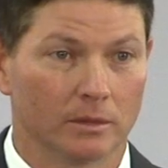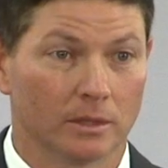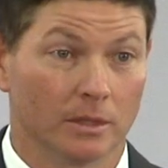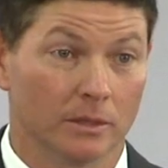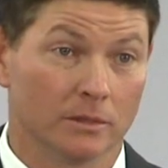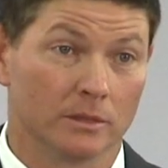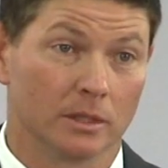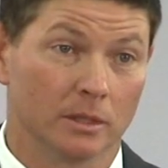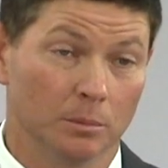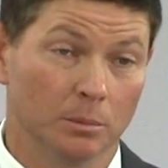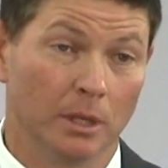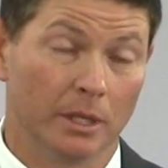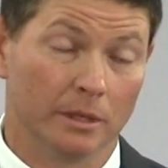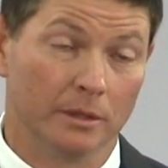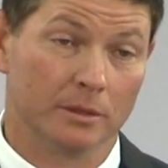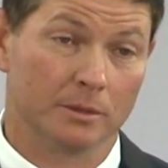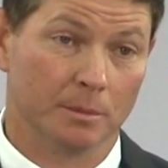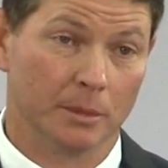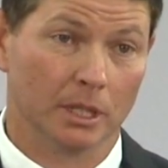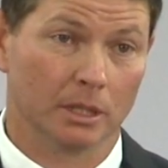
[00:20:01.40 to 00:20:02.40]
because good
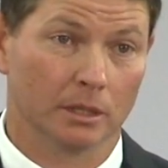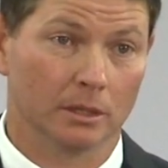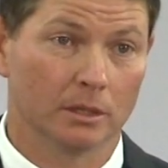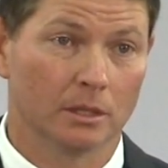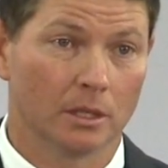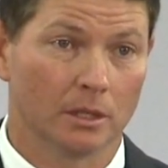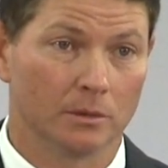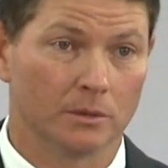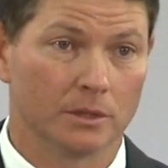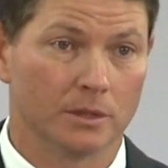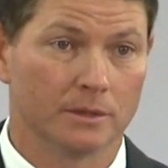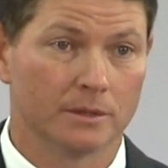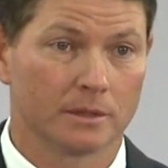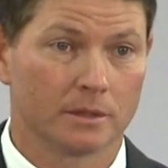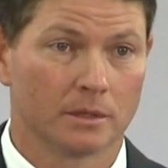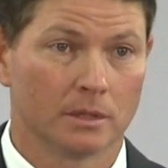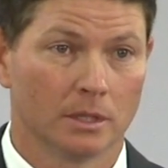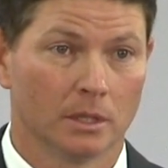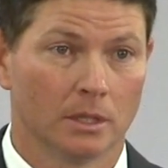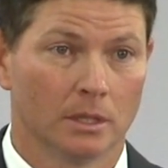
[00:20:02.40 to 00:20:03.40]
players make good
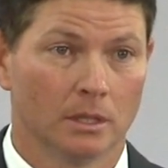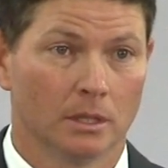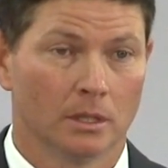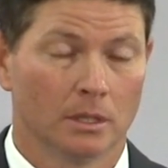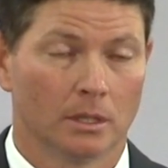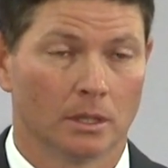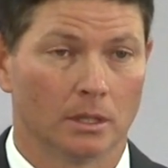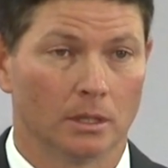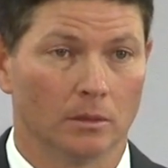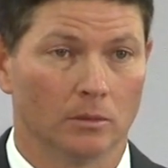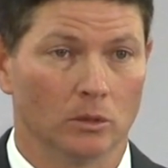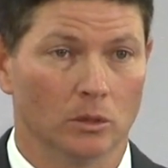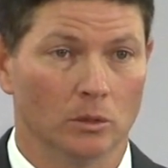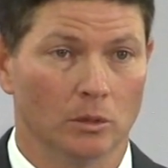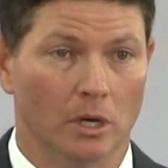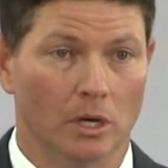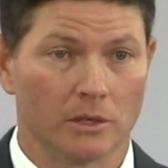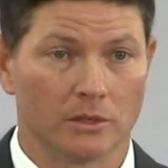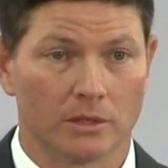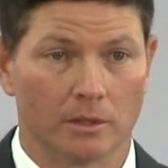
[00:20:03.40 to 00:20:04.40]
coaches.
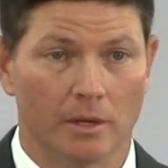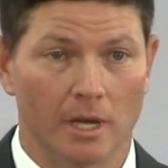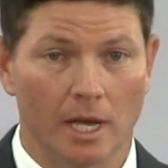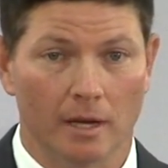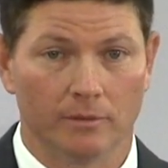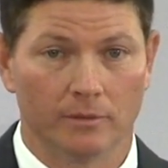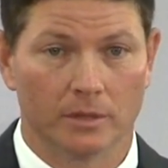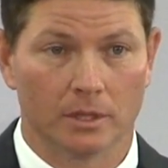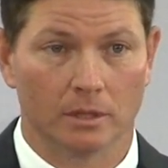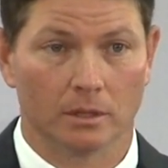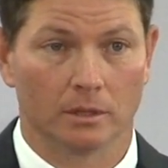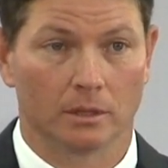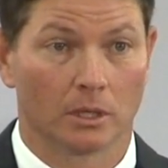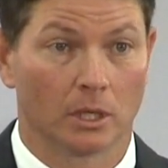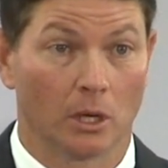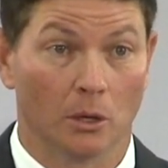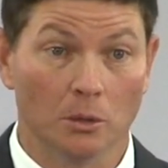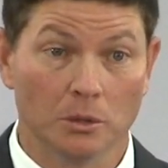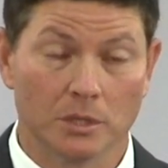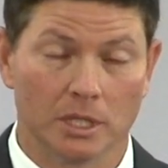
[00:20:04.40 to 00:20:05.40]
You also have to
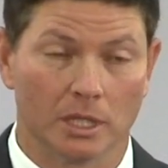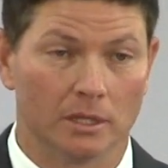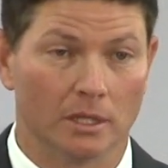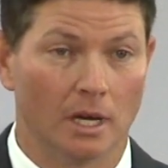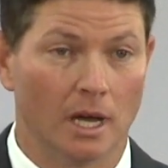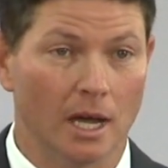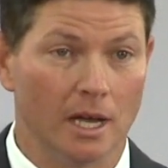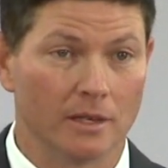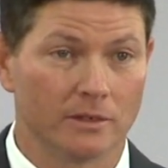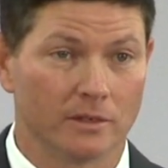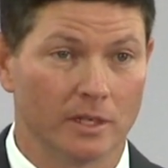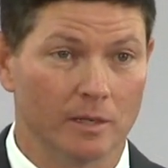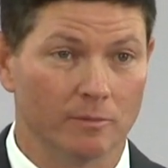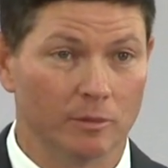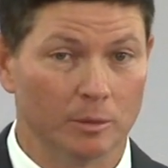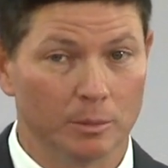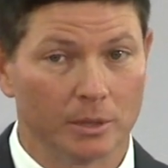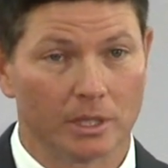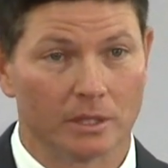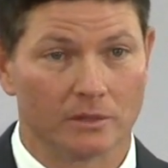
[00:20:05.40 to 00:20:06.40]
coach at the highest
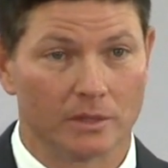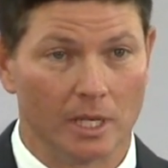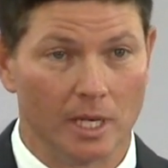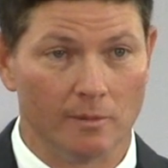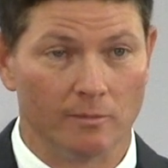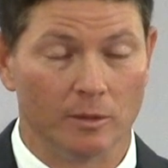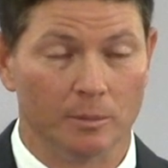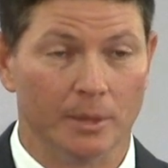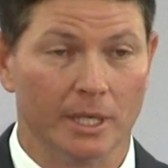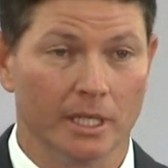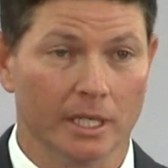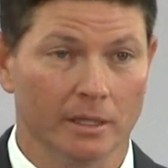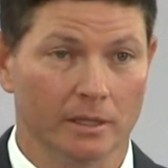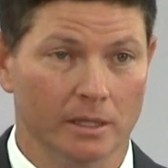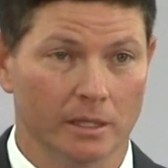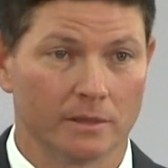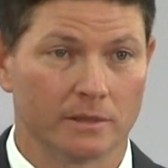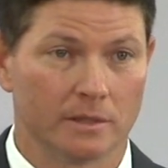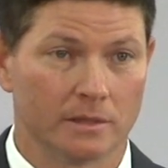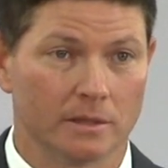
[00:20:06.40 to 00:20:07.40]
level because everybody in
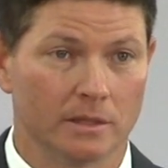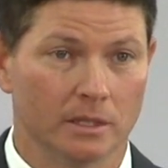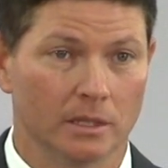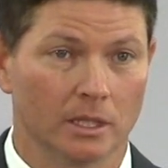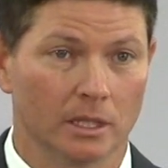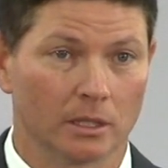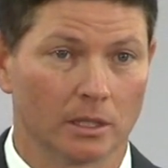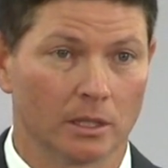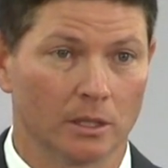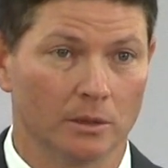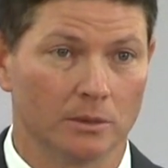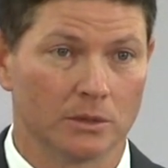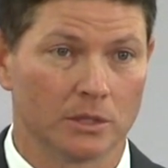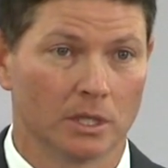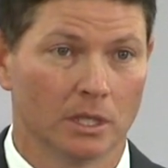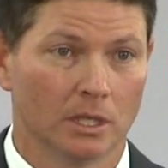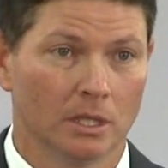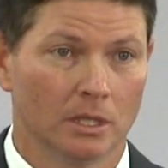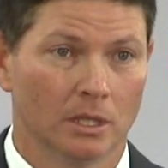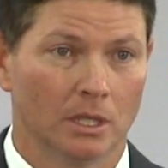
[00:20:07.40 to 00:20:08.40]
the SEC can coach,
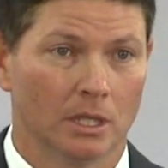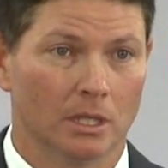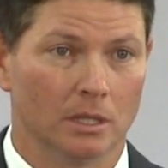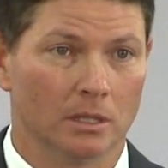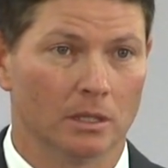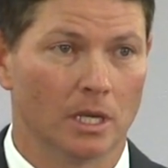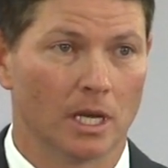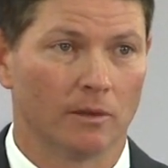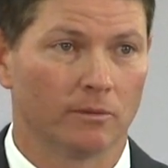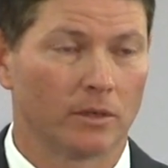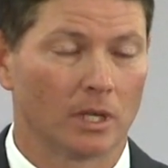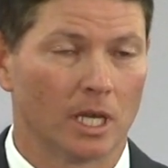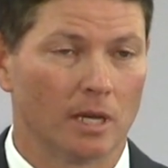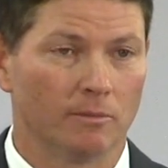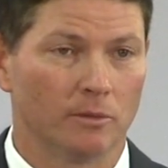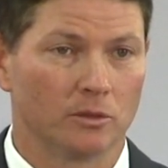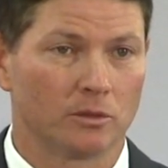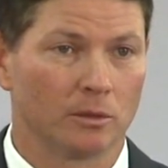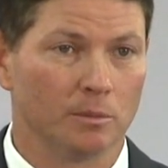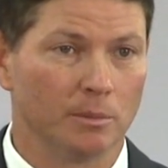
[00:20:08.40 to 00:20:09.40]
and you have to
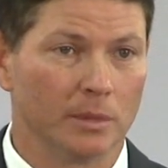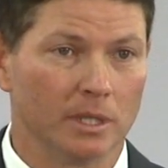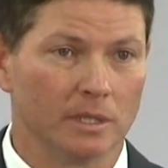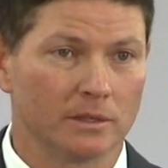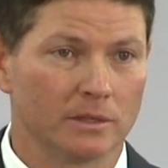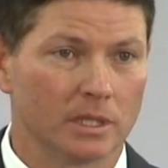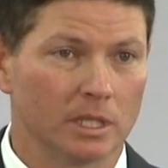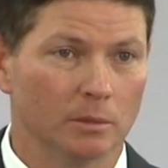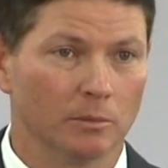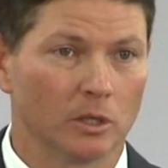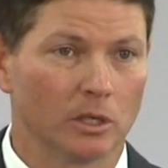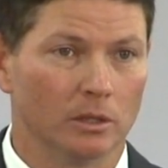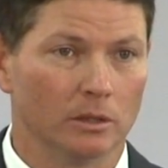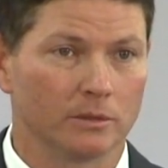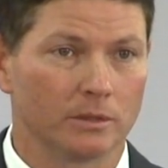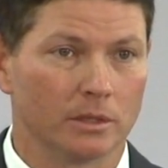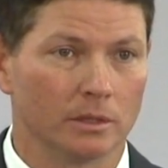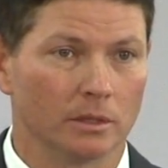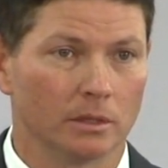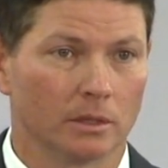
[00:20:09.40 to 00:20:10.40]
have a tremendous team
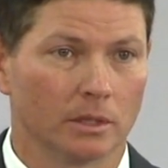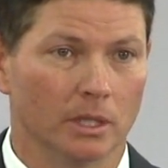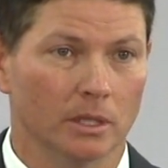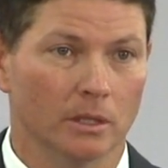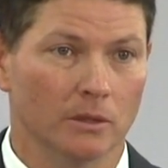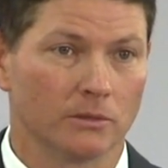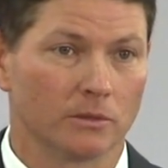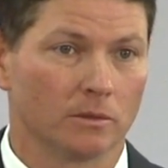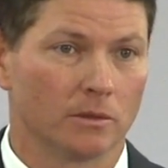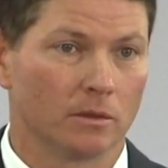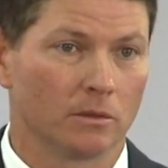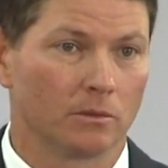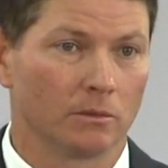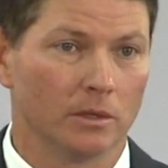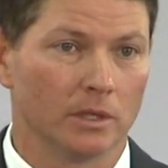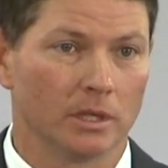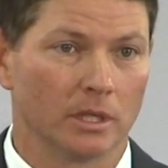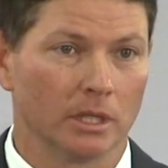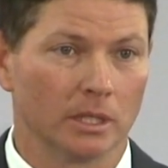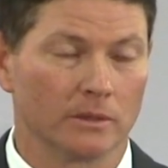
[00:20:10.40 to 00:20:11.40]
culture. And those are the
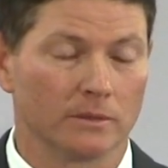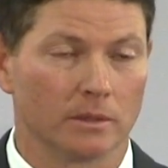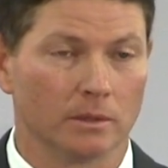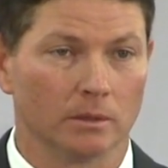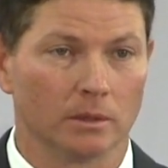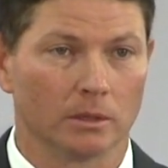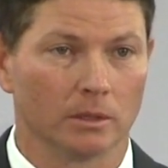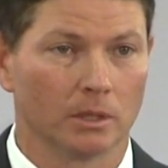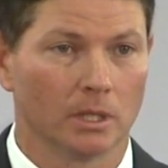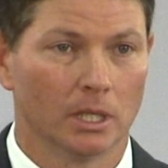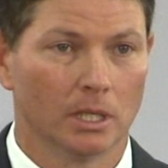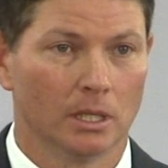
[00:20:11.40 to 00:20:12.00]
three things that are